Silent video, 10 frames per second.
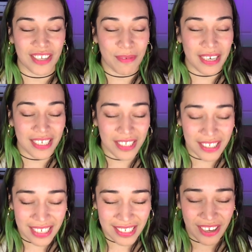I
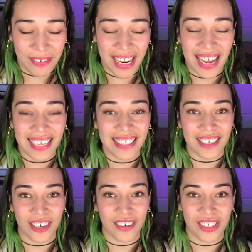would highly
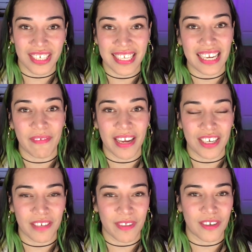encourage you to take
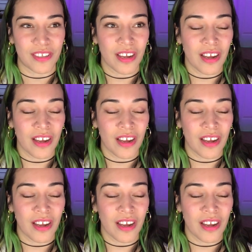advantage of those.